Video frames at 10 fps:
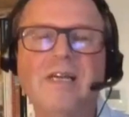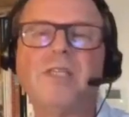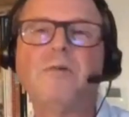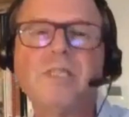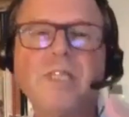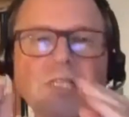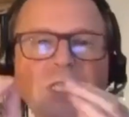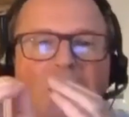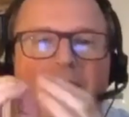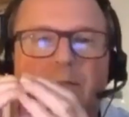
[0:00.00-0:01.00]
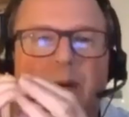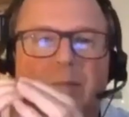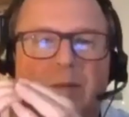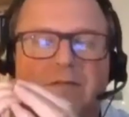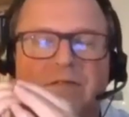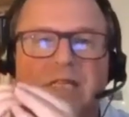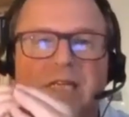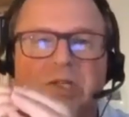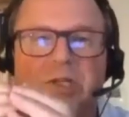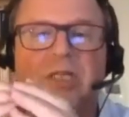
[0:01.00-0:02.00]
So it's this little bubble of
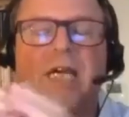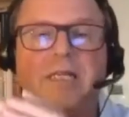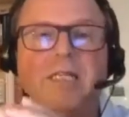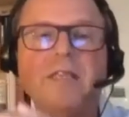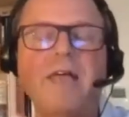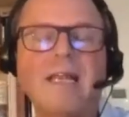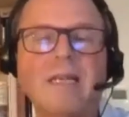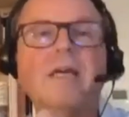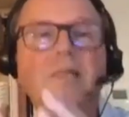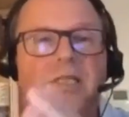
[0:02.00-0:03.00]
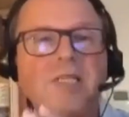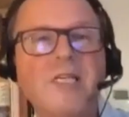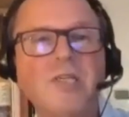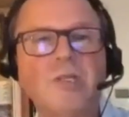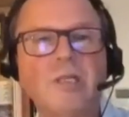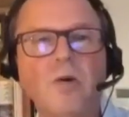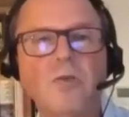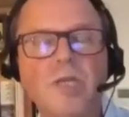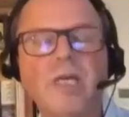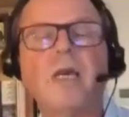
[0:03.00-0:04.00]
addition into that decision
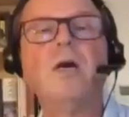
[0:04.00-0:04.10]
logic.